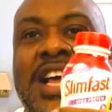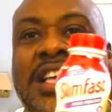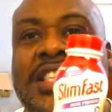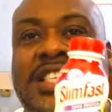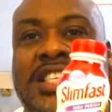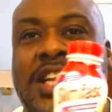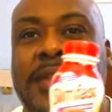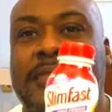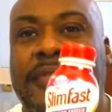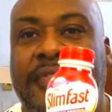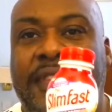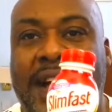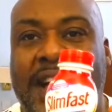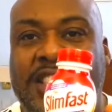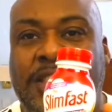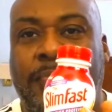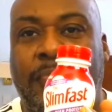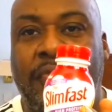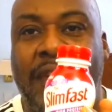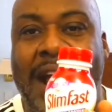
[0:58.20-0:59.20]

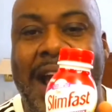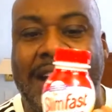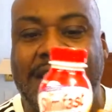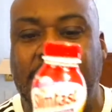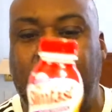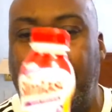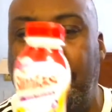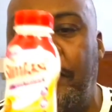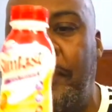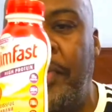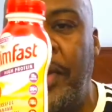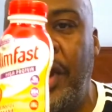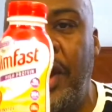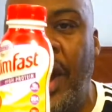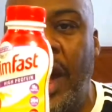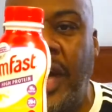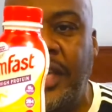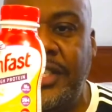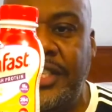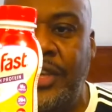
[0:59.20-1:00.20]
Slimfast brand
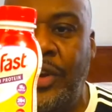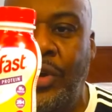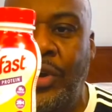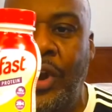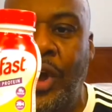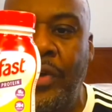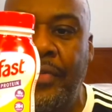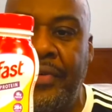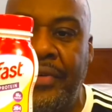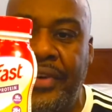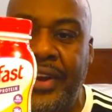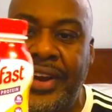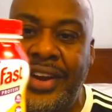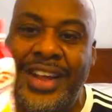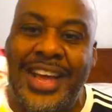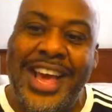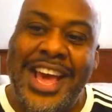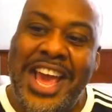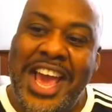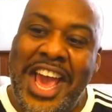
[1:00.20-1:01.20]
blasted all over it.
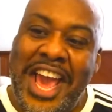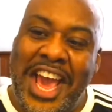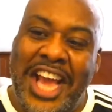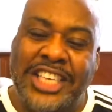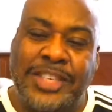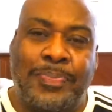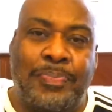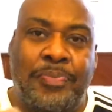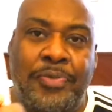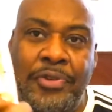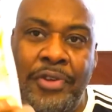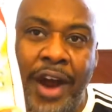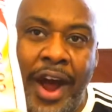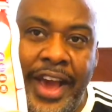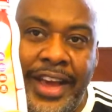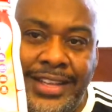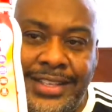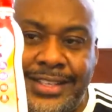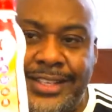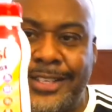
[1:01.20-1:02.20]
It's
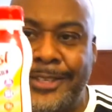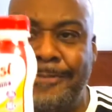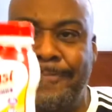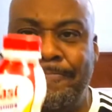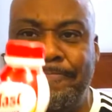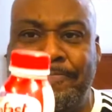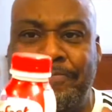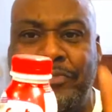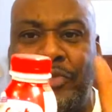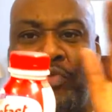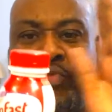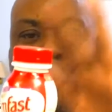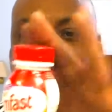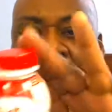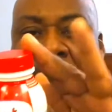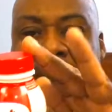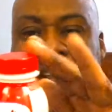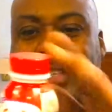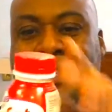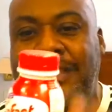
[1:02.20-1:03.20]
bright,
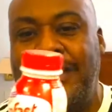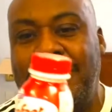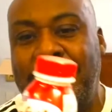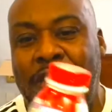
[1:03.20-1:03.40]
red,